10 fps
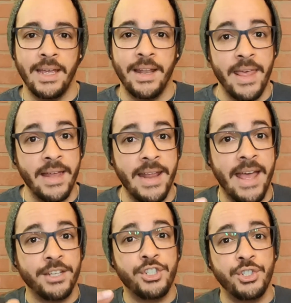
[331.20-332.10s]
And then
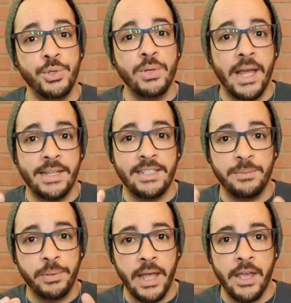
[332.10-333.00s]
as soon as the
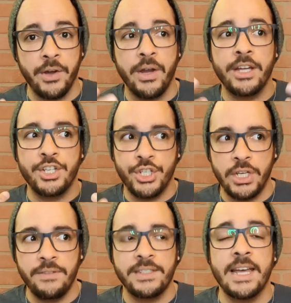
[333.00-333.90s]
player
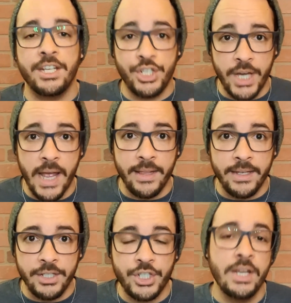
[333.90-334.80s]
achieves that
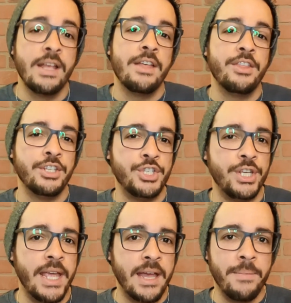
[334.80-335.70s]
challenge, the
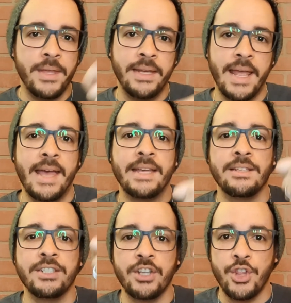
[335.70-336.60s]
GM then
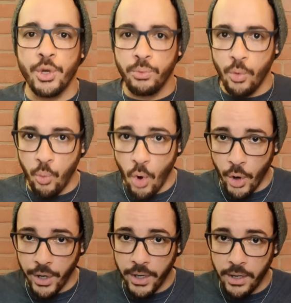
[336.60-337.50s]
hands the
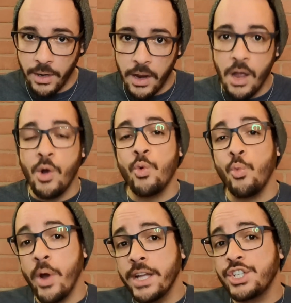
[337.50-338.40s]
reward,
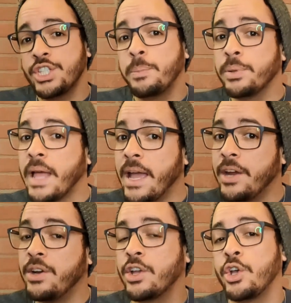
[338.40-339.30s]
which the
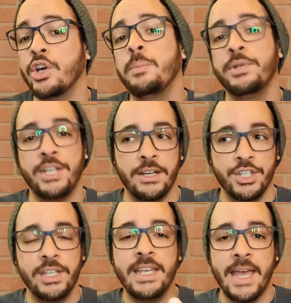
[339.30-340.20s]
player could
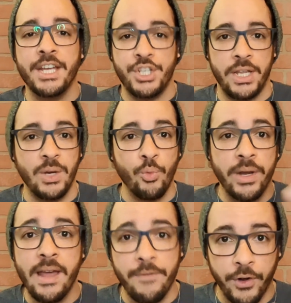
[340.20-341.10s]
potentially cash in
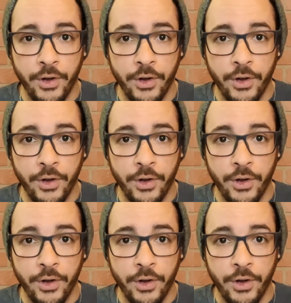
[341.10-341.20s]
whenever,